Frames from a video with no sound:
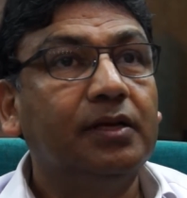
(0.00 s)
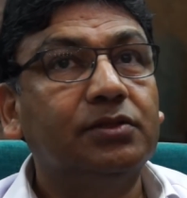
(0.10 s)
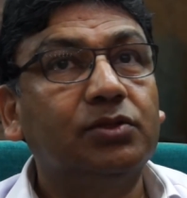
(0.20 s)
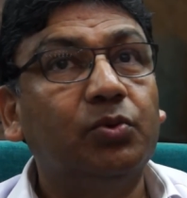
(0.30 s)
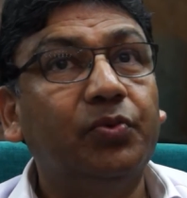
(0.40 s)

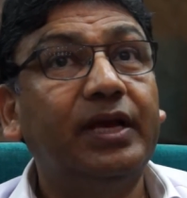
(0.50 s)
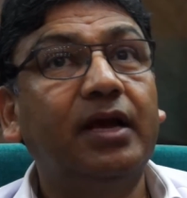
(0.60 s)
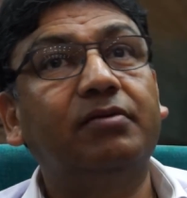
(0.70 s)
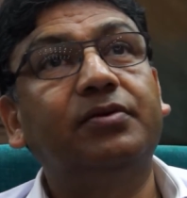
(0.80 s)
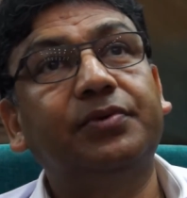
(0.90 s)
So we
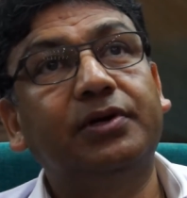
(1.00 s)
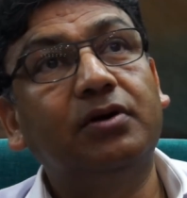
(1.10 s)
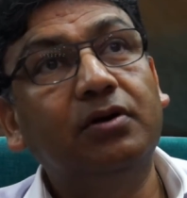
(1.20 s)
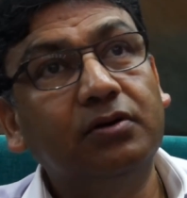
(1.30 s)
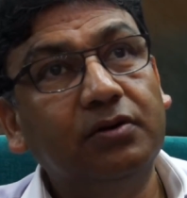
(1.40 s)
have our
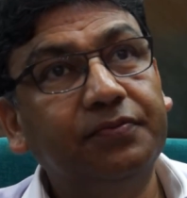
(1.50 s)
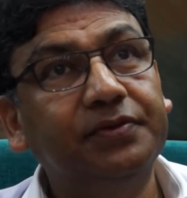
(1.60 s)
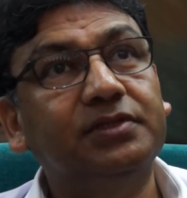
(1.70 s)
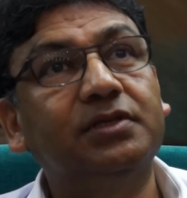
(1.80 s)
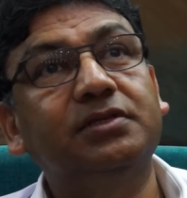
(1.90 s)
own
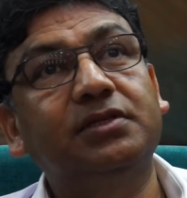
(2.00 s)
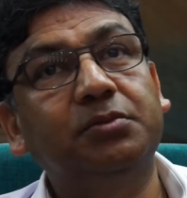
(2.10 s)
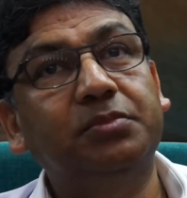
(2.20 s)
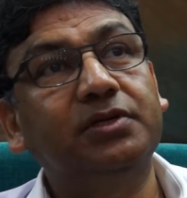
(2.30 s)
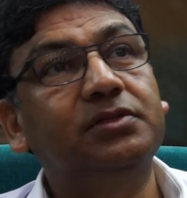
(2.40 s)
offices
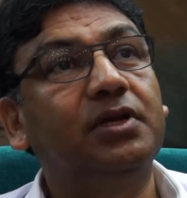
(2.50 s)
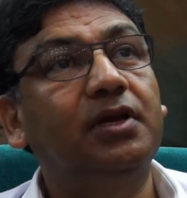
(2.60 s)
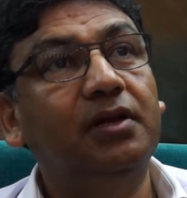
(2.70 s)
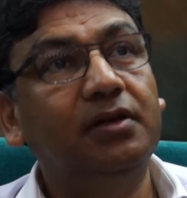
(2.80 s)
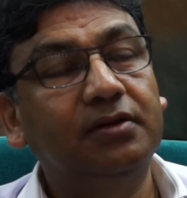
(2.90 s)
in
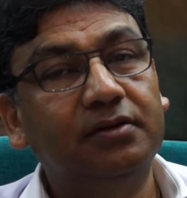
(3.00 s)
Brazil,